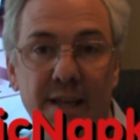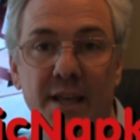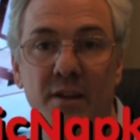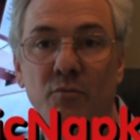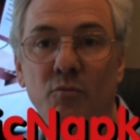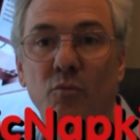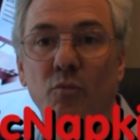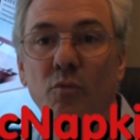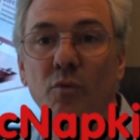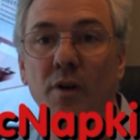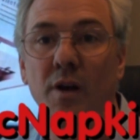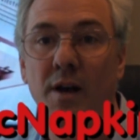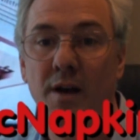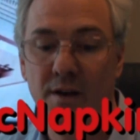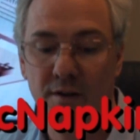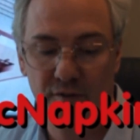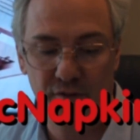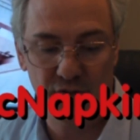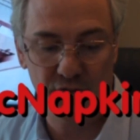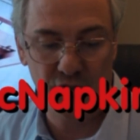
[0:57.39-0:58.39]
and
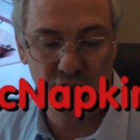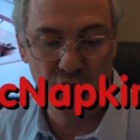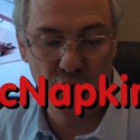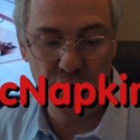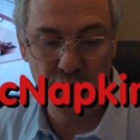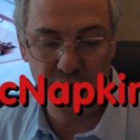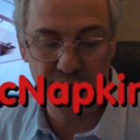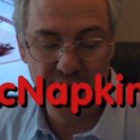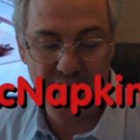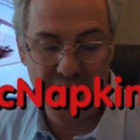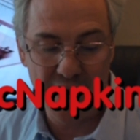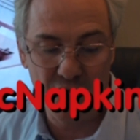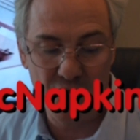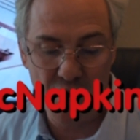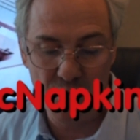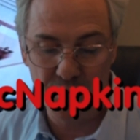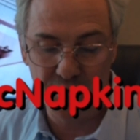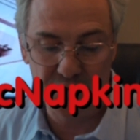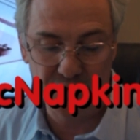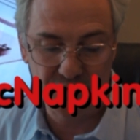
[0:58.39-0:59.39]
show you a
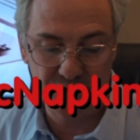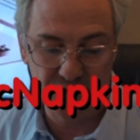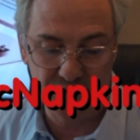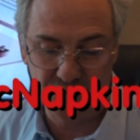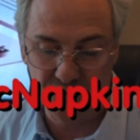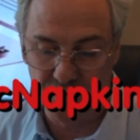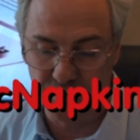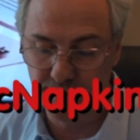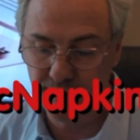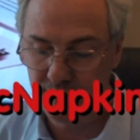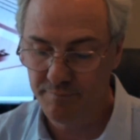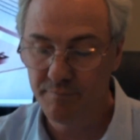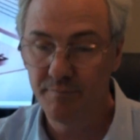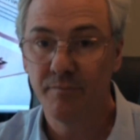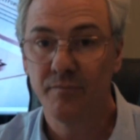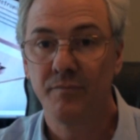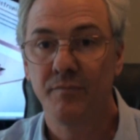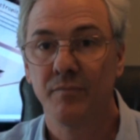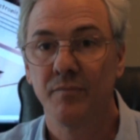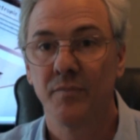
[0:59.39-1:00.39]
diagram of the system.
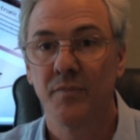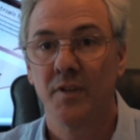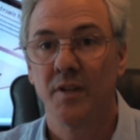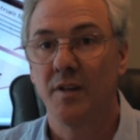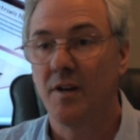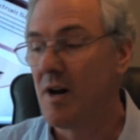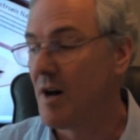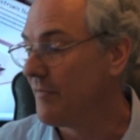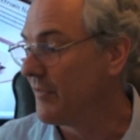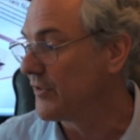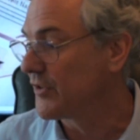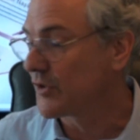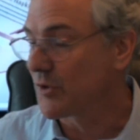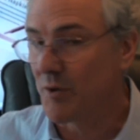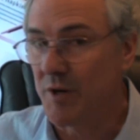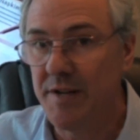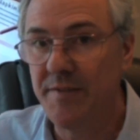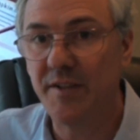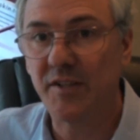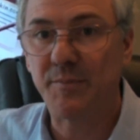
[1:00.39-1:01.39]
On the
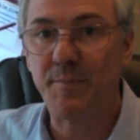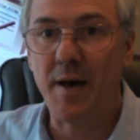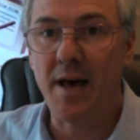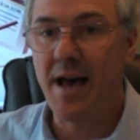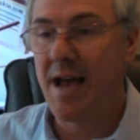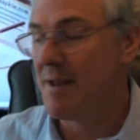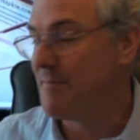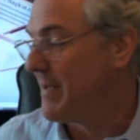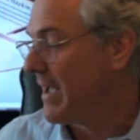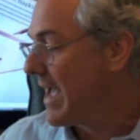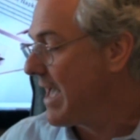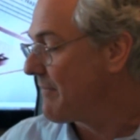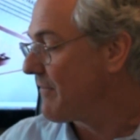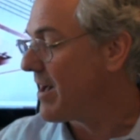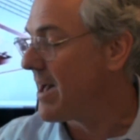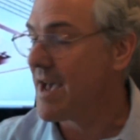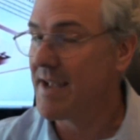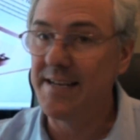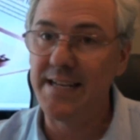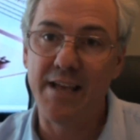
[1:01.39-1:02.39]
screen that's behind me, I have a
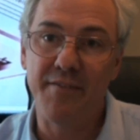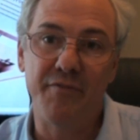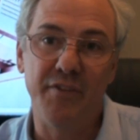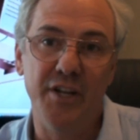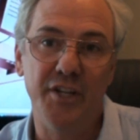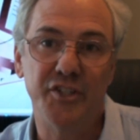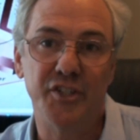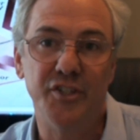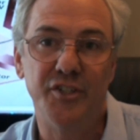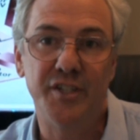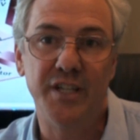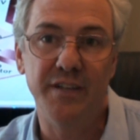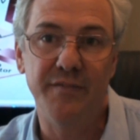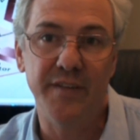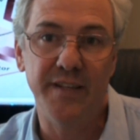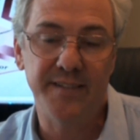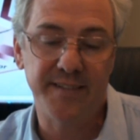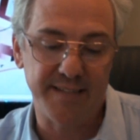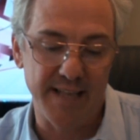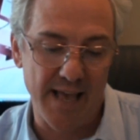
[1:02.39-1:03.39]
high-definition
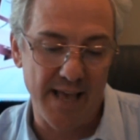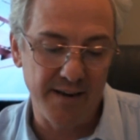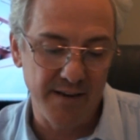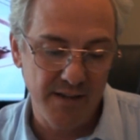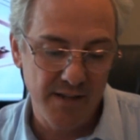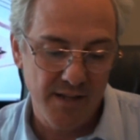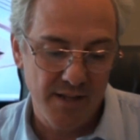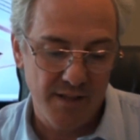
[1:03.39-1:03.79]
TV set.